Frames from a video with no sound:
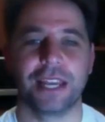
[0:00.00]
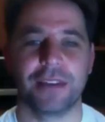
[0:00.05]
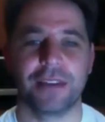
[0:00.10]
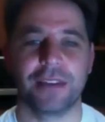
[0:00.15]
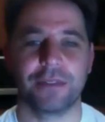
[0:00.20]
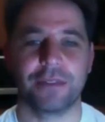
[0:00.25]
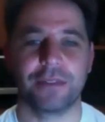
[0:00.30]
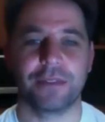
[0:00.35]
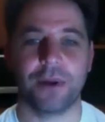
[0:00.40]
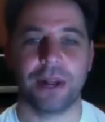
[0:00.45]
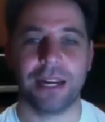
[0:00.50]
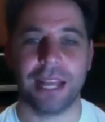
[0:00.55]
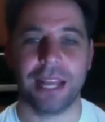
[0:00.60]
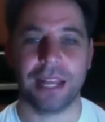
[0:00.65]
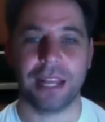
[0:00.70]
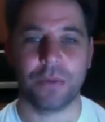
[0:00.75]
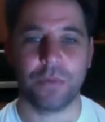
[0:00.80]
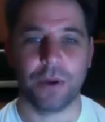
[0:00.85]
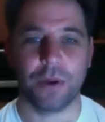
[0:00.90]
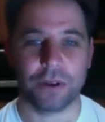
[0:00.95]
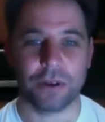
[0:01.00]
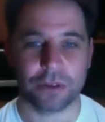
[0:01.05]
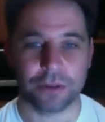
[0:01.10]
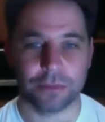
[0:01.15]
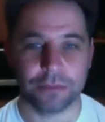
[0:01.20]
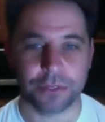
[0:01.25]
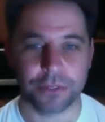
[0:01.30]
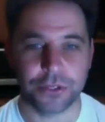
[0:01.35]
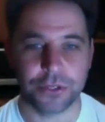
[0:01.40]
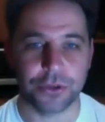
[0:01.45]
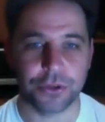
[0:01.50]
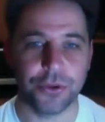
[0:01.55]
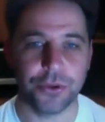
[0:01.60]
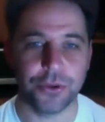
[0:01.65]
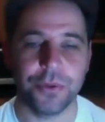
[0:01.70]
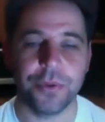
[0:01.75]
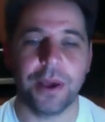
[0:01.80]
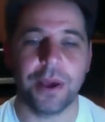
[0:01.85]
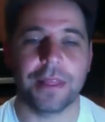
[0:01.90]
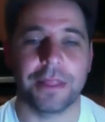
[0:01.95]
everyone, and welcome
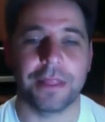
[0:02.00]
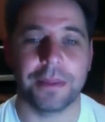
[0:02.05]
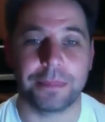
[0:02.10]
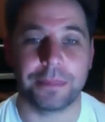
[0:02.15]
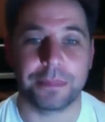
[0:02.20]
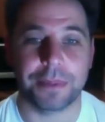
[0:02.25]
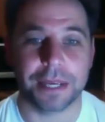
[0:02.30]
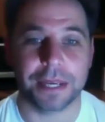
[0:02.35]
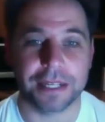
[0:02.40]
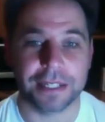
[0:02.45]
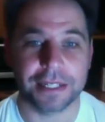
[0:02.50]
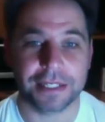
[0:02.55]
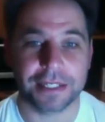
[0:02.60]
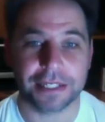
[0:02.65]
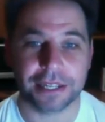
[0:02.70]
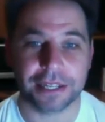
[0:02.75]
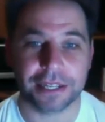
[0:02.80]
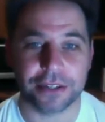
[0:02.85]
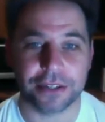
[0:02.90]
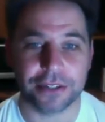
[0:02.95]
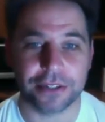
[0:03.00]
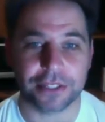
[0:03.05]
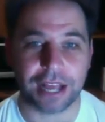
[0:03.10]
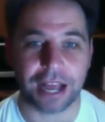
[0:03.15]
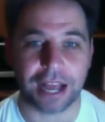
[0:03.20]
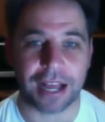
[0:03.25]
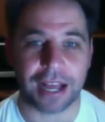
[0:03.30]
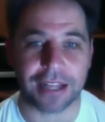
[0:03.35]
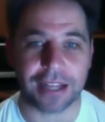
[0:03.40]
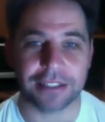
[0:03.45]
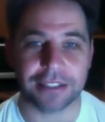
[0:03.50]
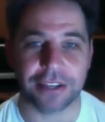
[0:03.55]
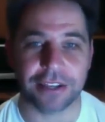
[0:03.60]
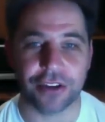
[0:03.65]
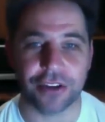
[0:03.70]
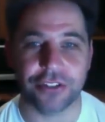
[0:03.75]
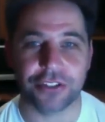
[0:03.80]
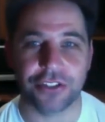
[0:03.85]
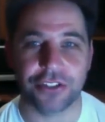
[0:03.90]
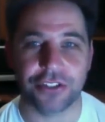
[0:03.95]
to the PingSkills Ask the
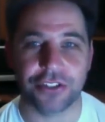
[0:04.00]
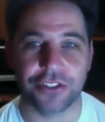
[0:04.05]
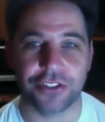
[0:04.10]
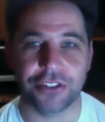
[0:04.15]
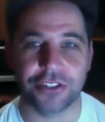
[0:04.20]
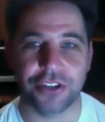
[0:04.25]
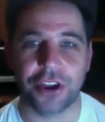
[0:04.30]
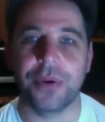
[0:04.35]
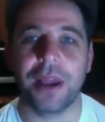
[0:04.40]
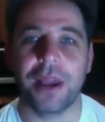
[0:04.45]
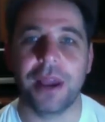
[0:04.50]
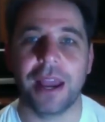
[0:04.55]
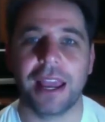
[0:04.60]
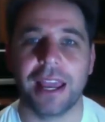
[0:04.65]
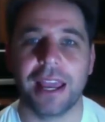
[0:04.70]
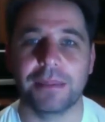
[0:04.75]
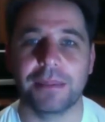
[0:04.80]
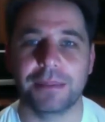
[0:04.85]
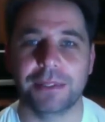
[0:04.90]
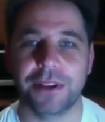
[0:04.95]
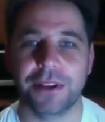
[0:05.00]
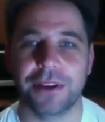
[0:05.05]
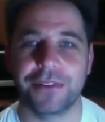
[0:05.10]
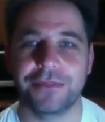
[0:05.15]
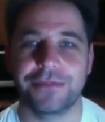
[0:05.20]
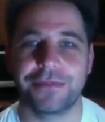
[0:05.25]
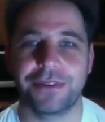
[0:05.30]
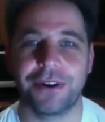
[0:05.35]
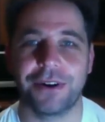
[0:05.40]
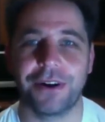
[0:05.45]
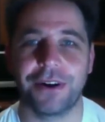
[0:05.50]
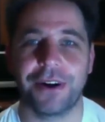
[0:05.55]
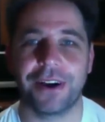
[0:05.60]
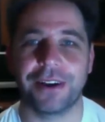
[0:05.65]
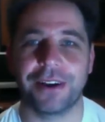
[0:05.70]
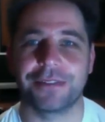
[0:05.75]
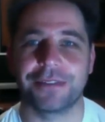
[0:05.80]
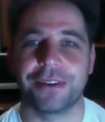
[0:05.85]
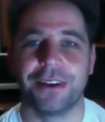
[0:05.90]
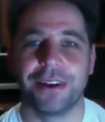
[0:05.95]
Coach Show, Episode
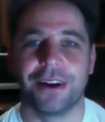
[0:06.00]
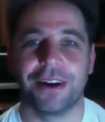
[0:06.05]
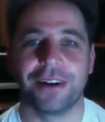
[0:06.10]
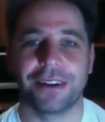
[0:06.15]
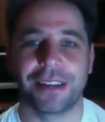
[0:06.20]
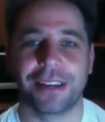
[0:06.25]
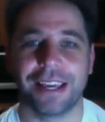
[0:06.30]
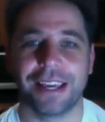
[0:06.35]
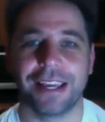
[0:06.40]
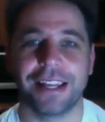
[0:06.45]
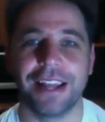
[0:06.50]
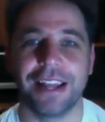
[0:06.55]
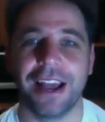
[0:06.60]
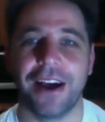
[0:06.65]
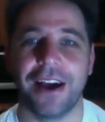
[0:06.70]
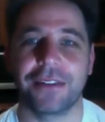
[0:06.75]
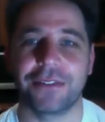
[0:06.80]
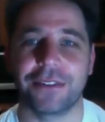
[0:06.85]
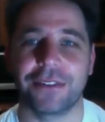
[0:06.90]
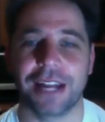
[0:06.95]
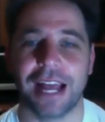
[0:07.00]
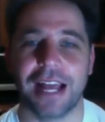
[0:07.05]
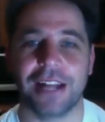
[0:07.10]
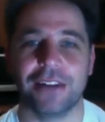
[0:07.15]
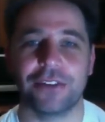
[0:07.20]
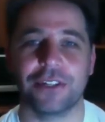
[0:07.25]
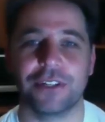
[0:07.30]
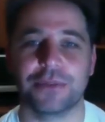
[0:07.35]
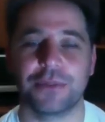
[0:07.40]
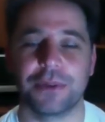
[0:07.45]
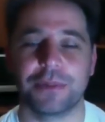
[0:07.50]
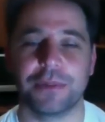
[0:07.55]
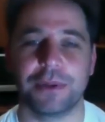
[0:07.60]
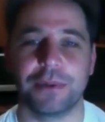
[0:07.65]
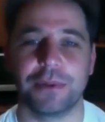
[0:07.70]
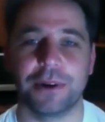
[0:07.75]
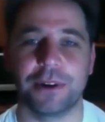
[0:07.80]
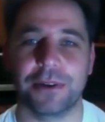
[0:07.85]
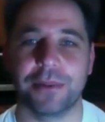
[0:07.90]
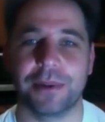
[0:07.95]
5. Again, I've got Alois
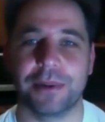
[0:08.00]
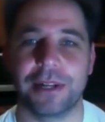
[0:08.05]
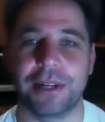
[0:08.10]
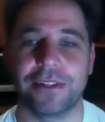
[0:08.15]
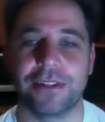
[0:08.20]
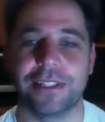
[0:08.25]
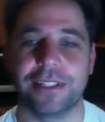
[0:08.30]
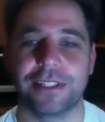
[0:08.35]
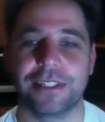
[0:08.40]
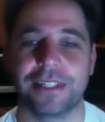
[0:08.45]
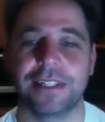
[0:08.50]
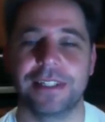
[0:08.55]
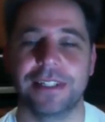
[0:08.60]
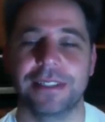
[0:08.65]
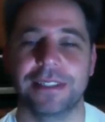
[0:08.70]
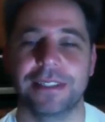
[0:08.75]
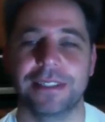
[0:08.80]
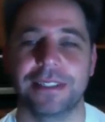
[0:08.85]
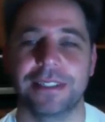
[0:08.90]
with me. Welcome, Alois.